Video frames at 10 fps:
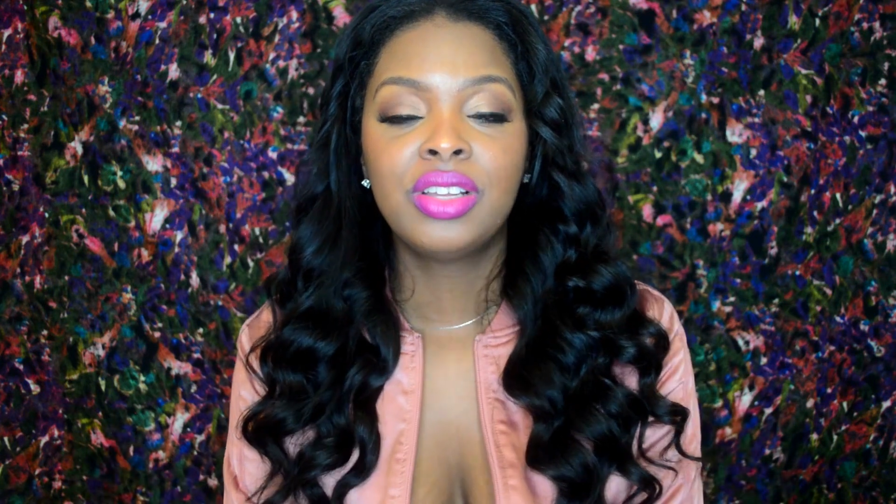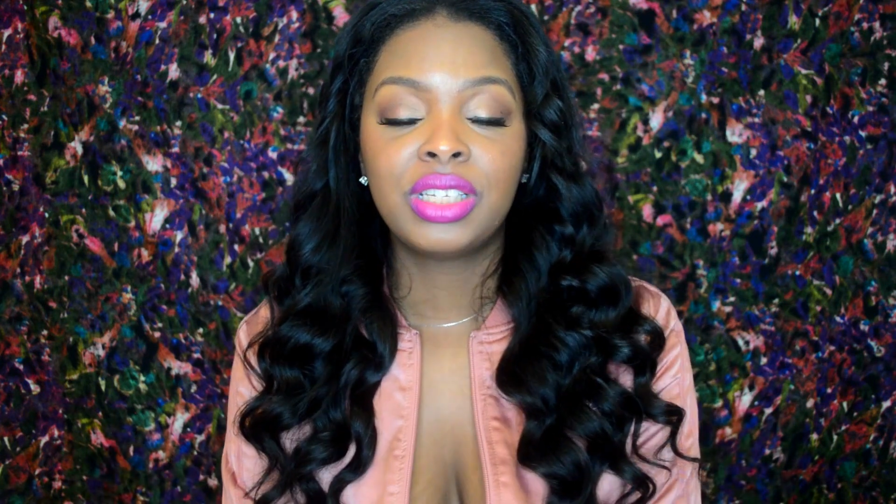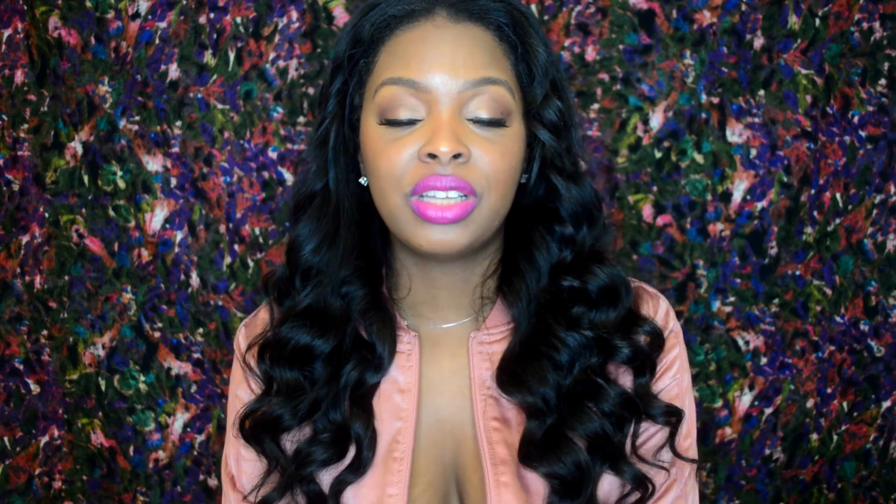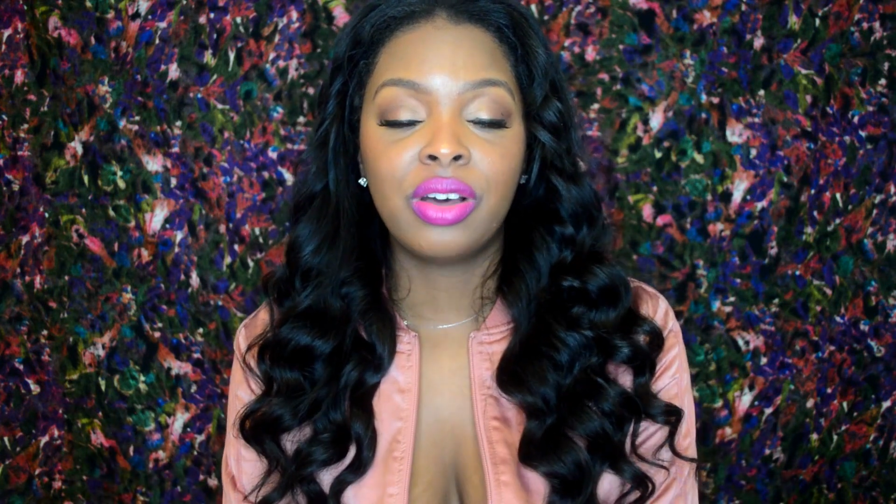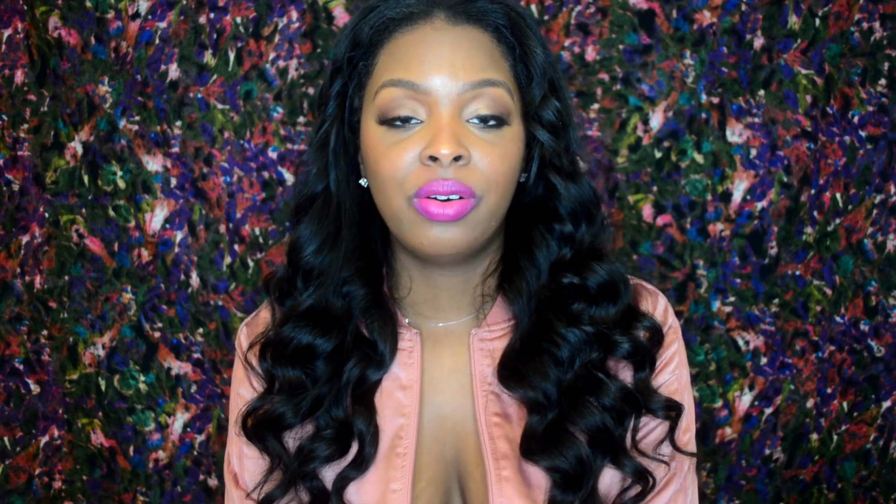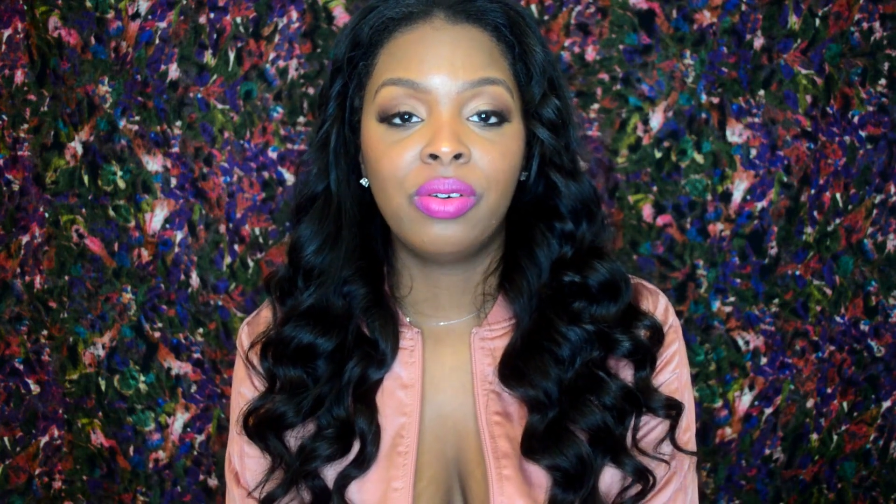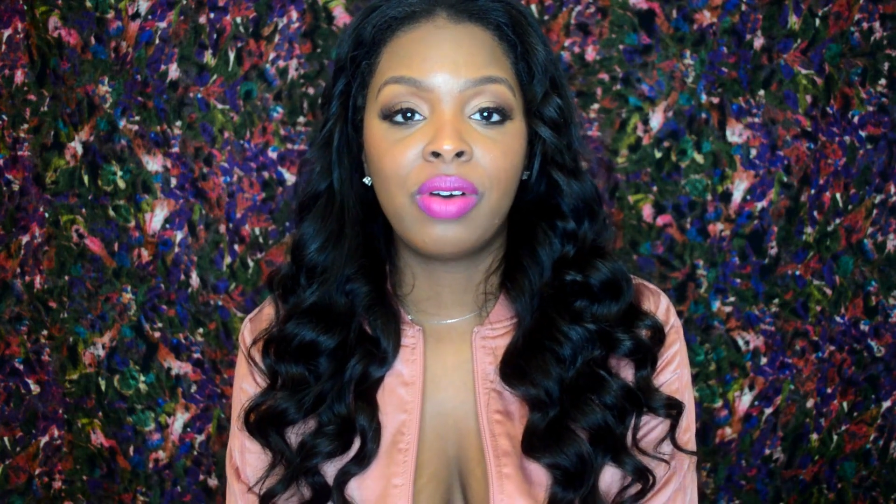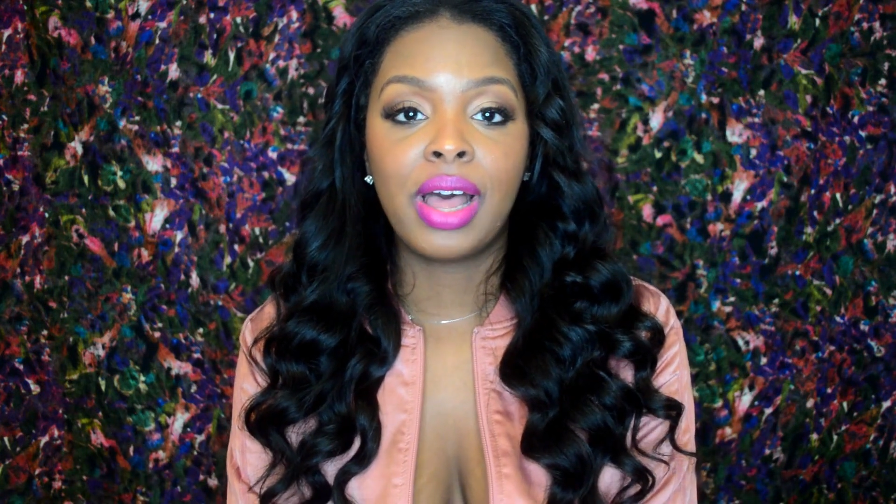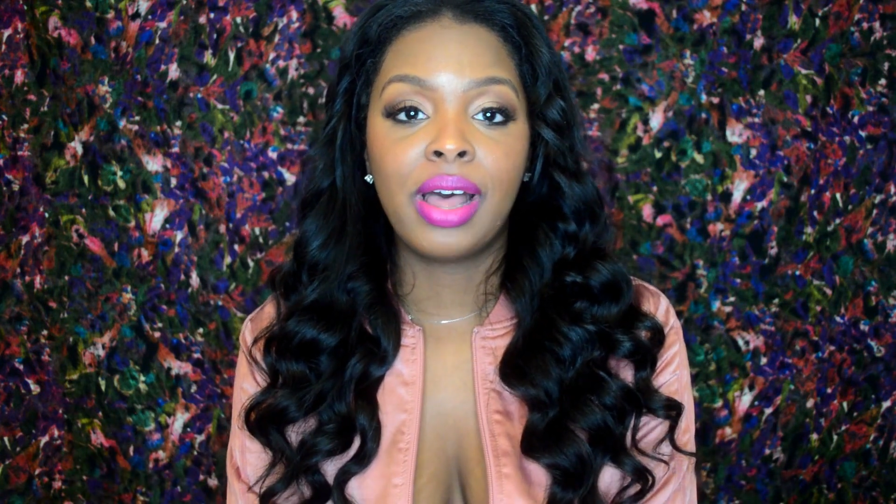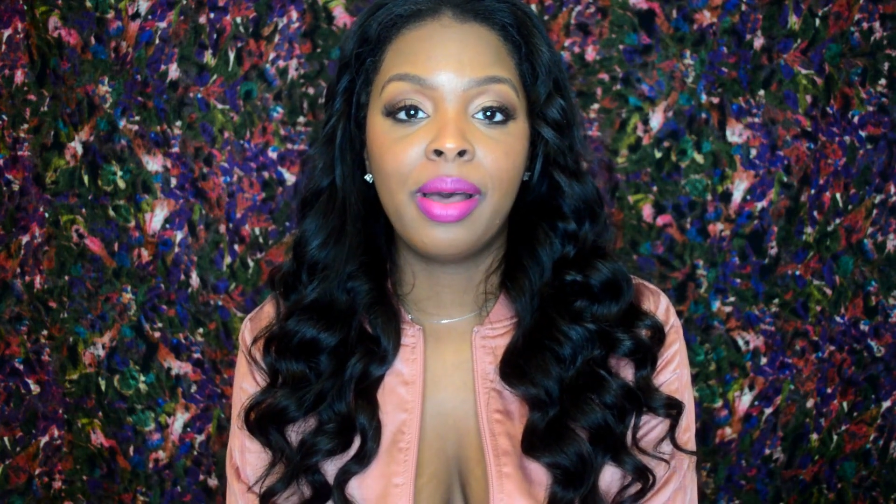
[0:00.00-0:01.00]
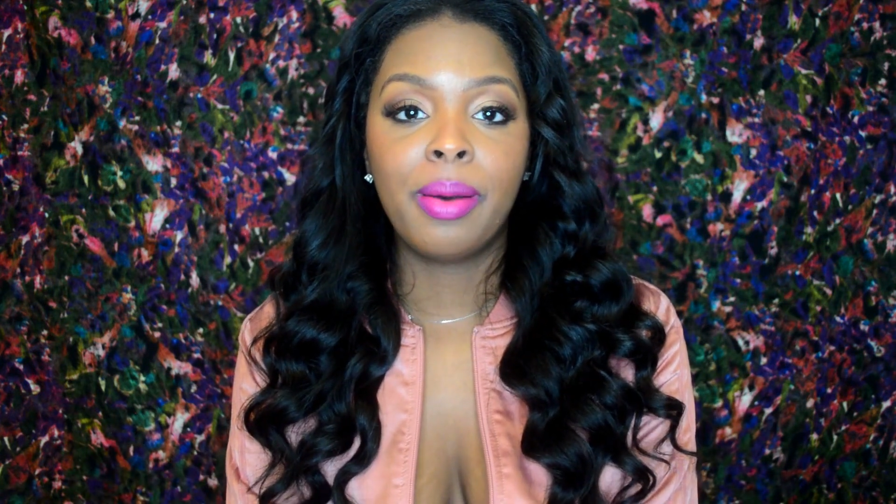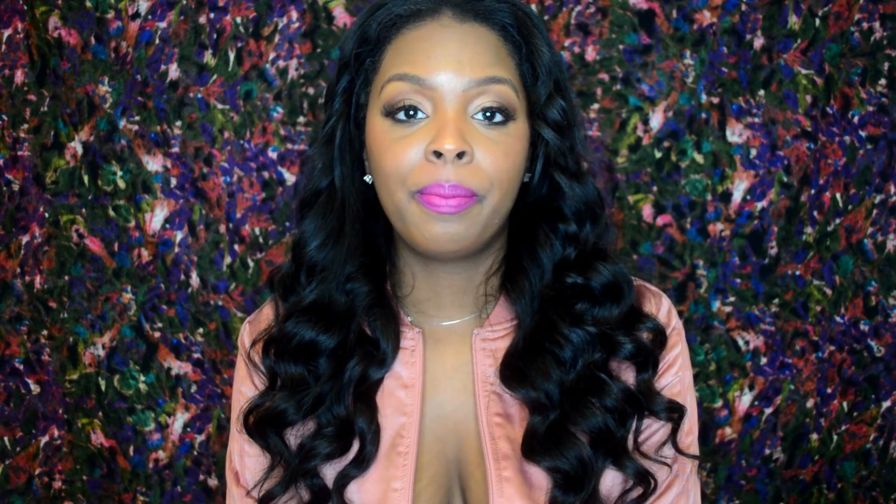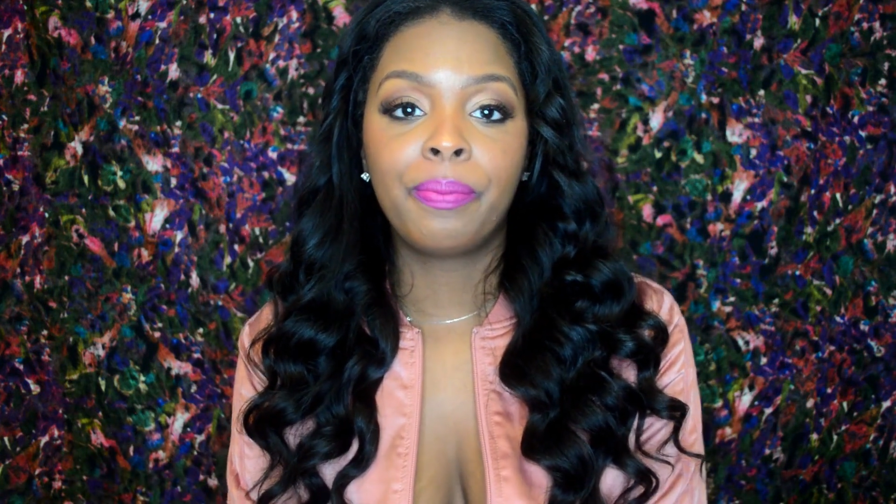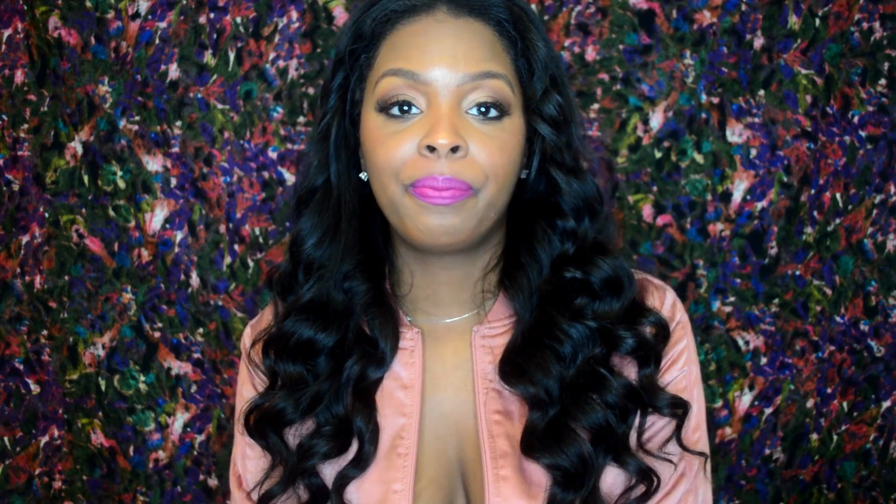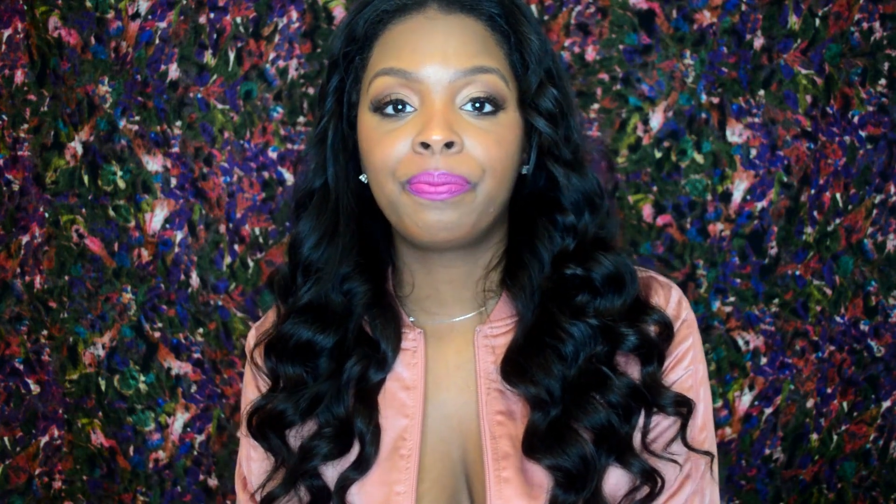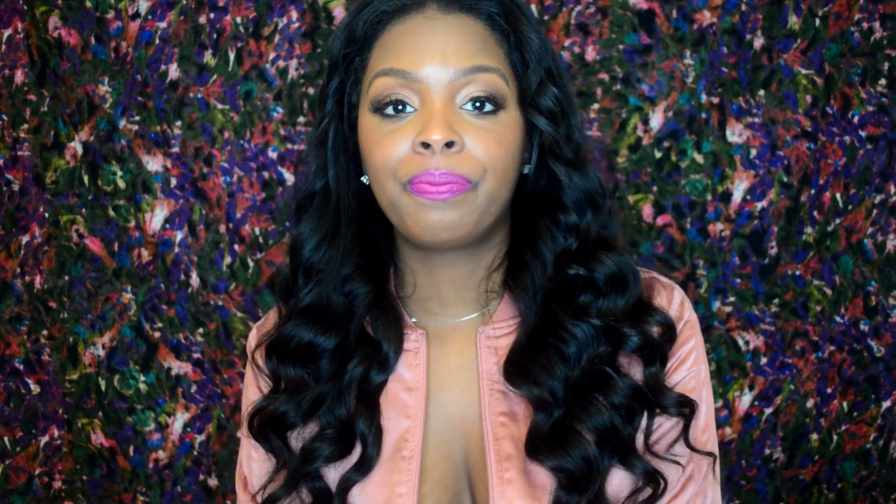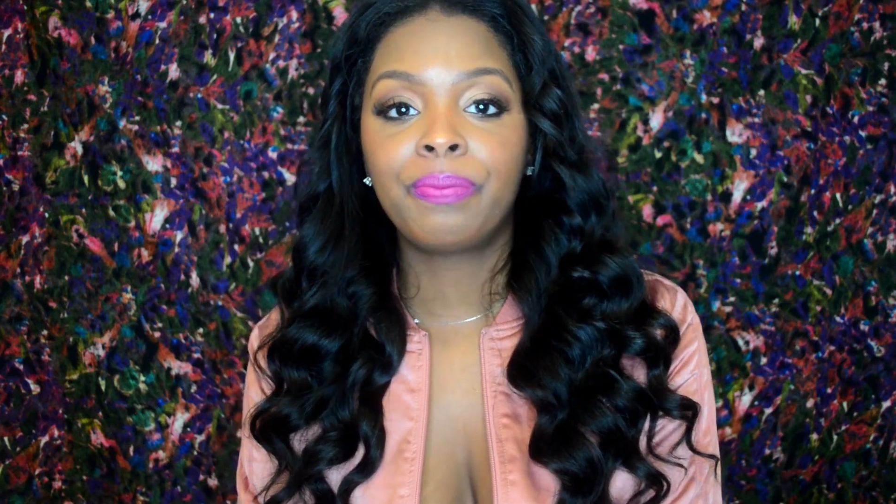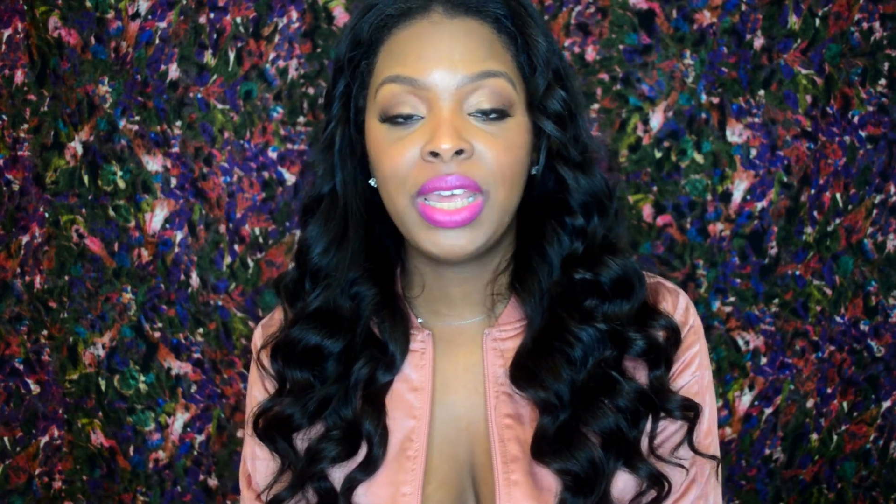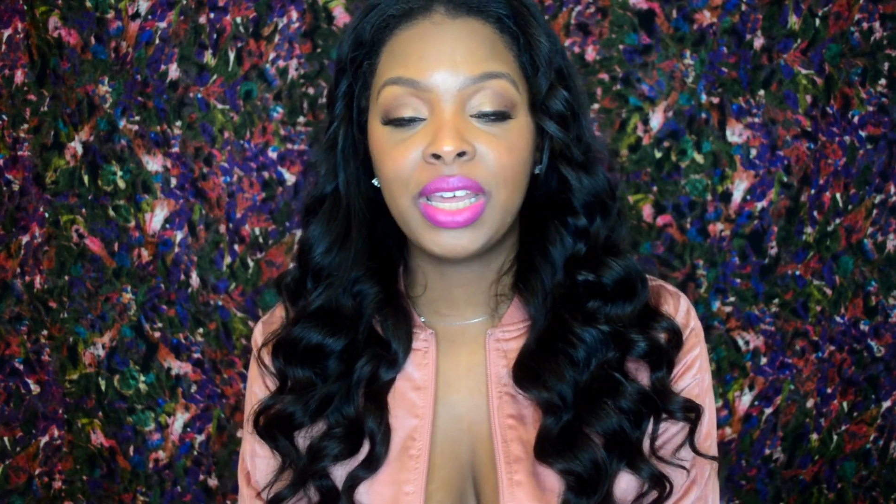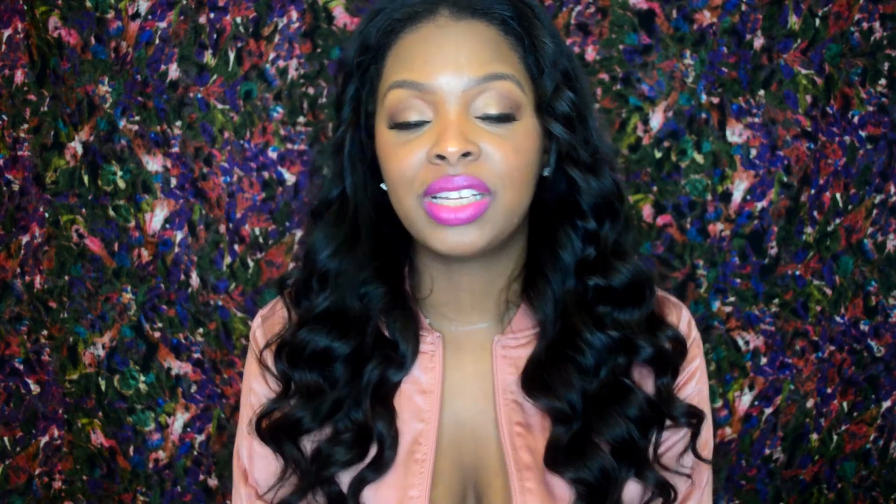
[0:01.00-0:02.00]
So
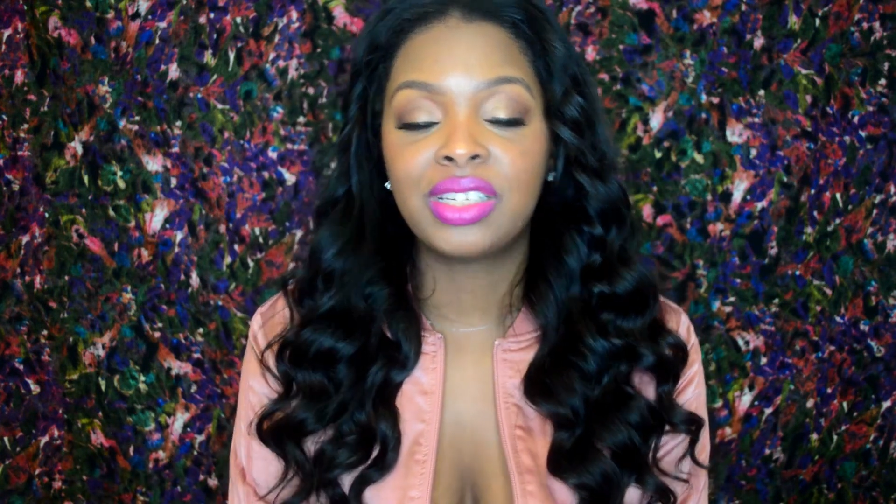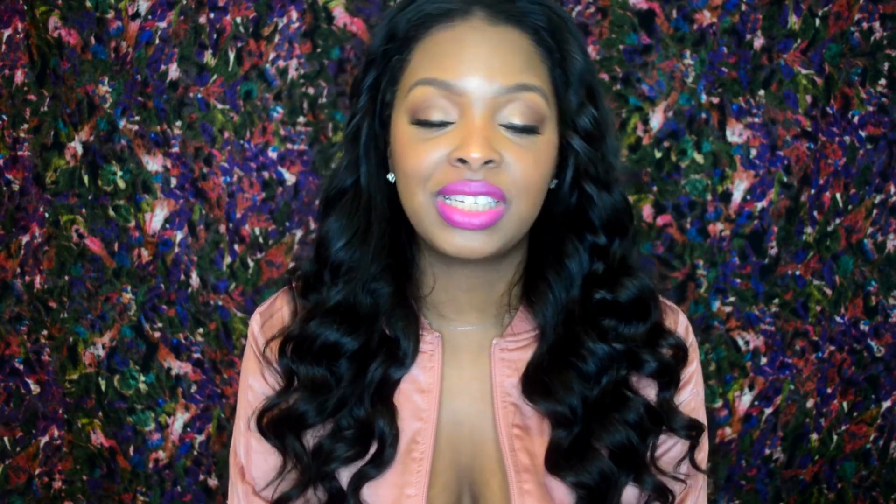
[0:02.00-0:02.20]
yeah,